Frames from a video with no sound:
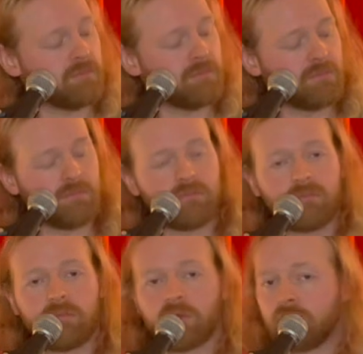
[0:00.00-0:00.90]
which is
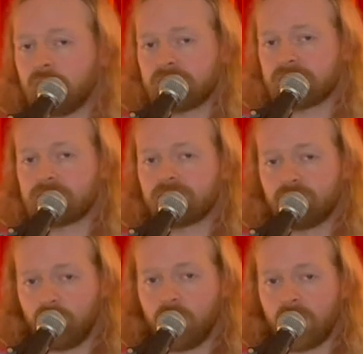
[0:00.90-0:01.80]
one of the power
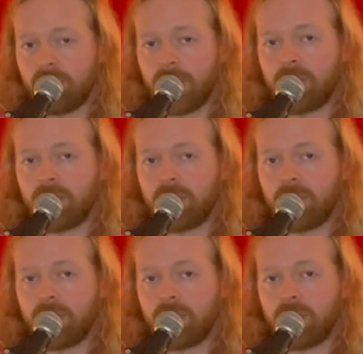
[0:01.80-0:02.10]
chords.